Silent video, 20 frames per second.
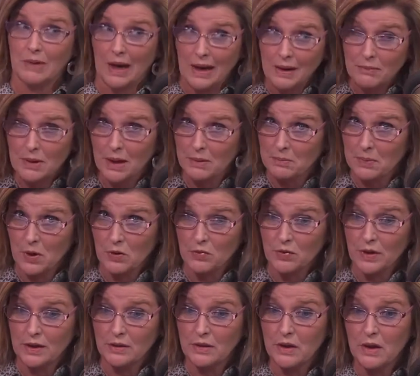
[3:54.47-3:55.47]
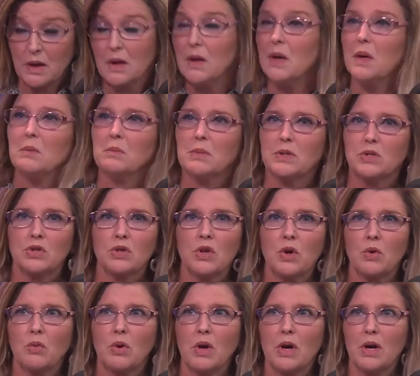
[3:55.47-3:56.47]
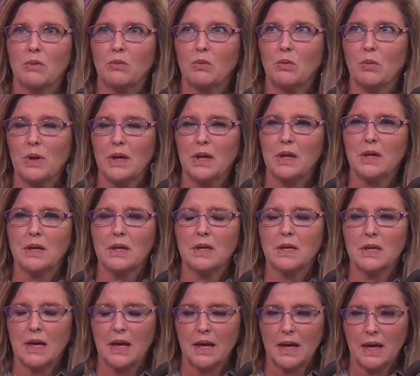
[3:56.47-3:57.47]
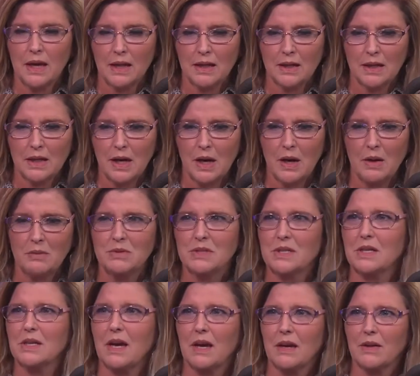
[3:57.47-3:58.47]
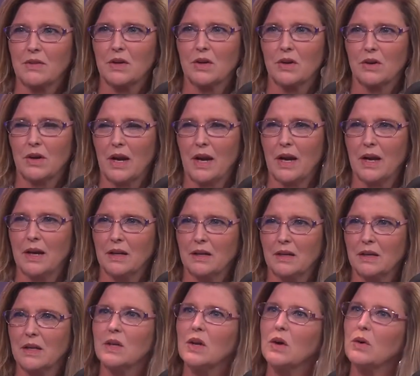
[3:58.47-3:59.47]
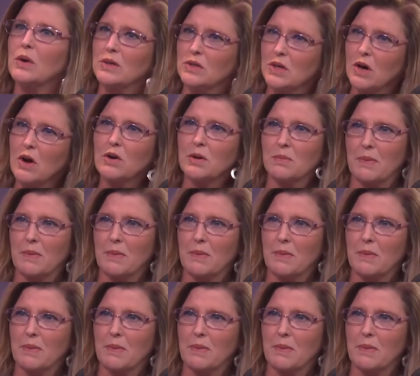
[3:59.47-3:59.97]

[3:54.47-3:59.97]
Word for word: I'm not perfect. But you know what? We can come together and, you know, and talk